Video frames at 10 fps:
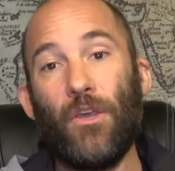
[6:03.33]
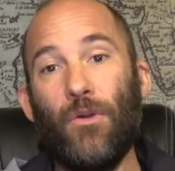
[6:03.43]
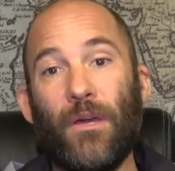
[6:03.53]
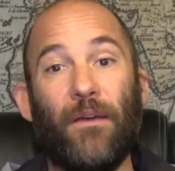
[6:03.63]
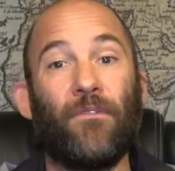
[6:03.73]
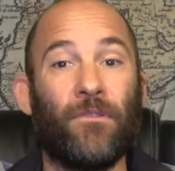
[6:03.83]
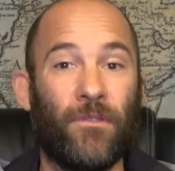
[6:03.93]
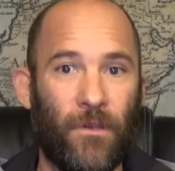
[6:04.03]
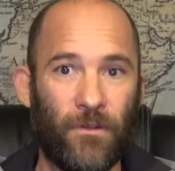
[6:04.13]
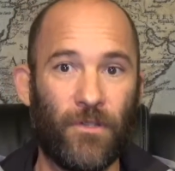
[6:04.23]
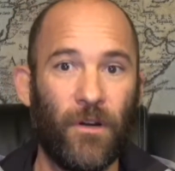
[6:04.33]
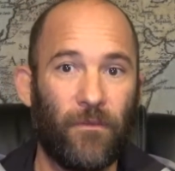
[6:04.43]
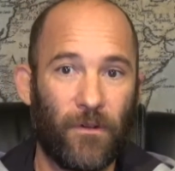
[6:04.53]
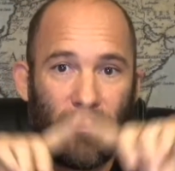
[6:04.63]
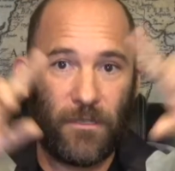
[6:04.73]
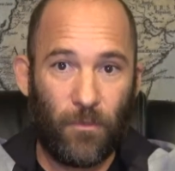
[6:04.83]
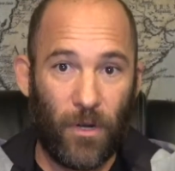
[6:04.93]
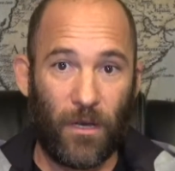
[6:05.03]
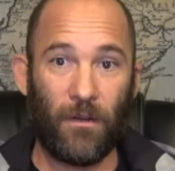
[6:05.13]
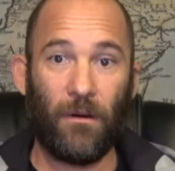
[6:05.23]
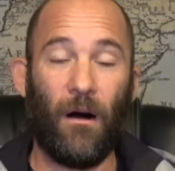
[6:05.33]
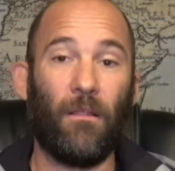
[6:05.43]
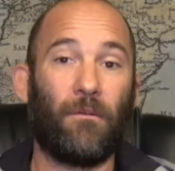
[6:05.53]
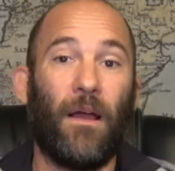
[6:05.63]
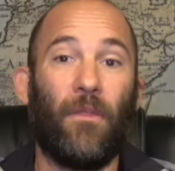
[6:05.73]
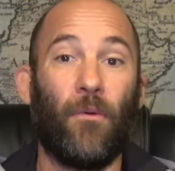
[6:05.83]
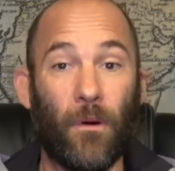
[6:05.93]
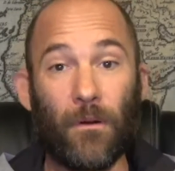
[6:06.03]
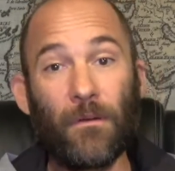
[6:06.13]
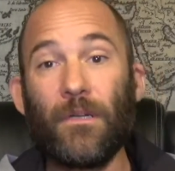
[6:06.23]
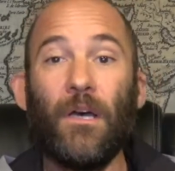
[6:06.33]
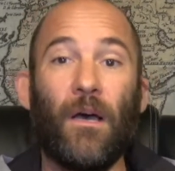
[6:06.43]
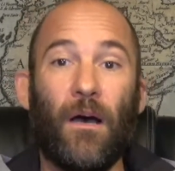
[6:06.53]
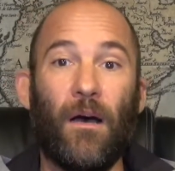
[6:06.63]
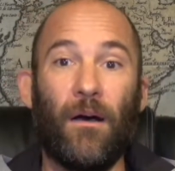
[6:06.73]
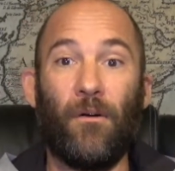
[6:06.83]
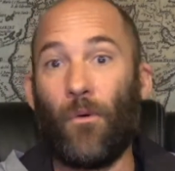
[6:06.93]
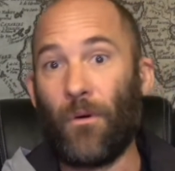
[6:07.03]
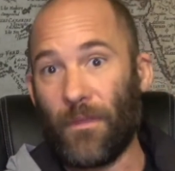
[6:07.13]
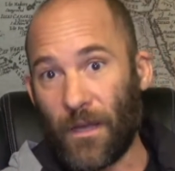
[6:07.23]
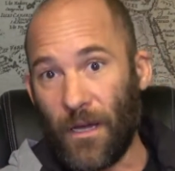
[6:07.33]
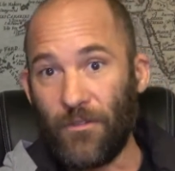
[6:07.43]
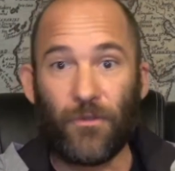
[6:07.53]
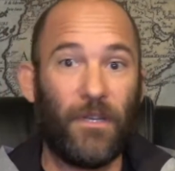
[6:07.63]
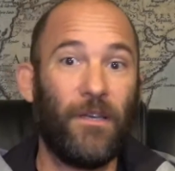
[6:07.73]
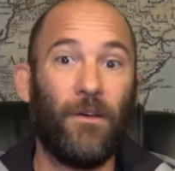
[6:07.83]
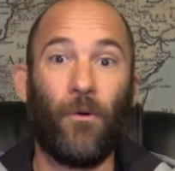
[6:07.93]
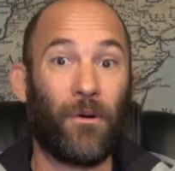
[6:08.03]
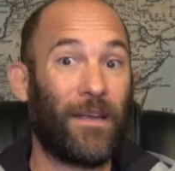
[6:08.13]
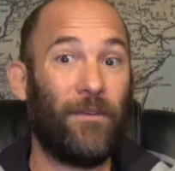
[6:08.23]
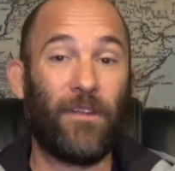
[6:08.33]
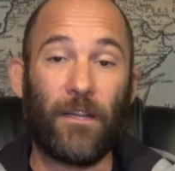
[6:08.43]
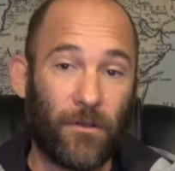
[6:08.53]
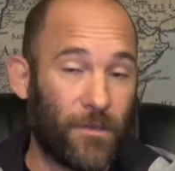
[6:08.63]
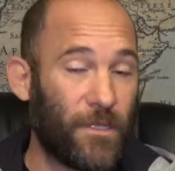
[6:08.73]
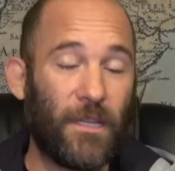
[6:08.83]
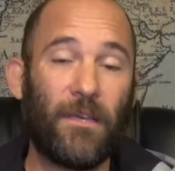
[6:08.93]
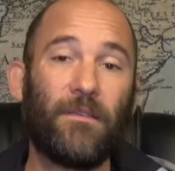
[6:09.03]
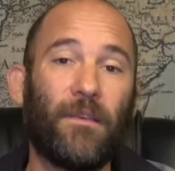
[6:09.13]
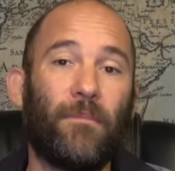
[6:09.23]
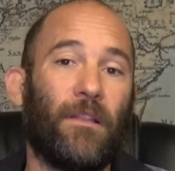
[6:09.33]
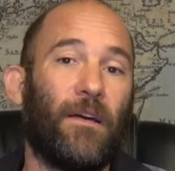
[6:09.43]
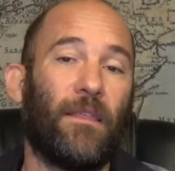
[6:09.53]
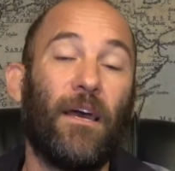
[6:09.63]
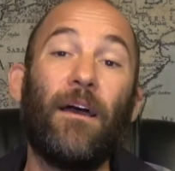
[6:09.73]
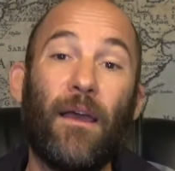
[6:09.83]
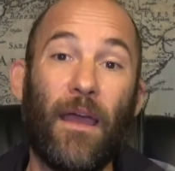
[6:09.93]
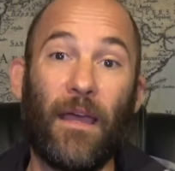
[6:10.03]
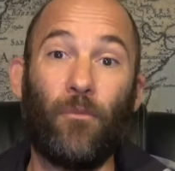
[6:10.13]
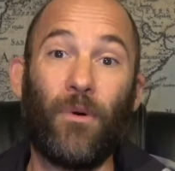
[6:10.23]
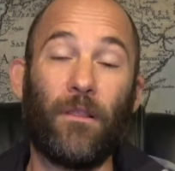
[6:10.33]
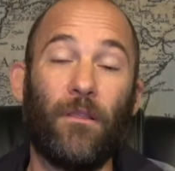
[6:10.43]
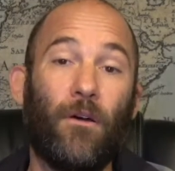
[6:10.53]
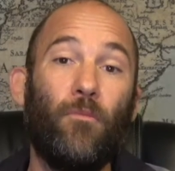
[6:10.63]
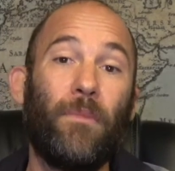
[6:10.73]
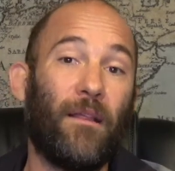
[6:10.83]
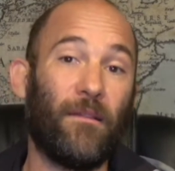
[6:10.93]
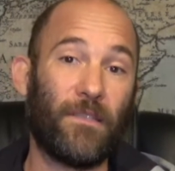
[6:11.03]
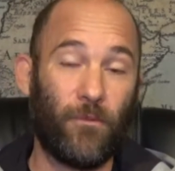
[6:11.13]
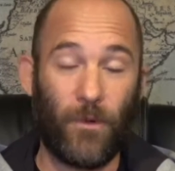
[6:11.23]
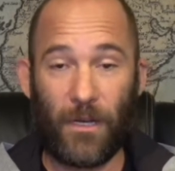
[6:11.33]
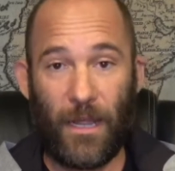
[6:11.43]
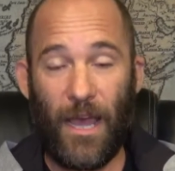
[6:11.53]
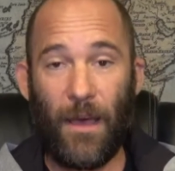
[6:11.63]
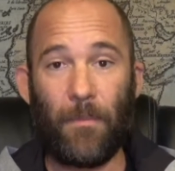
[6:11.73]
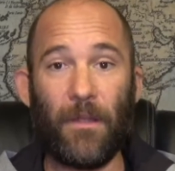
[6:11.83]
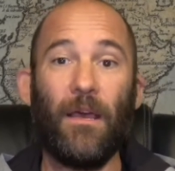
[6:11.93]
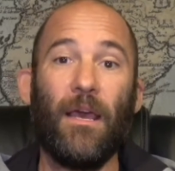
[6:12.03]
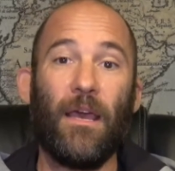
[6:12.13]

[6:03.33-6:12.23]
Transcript: You can have your servers spread all around the world or in the country or even in your city, something like that. And with load balancing, what can happen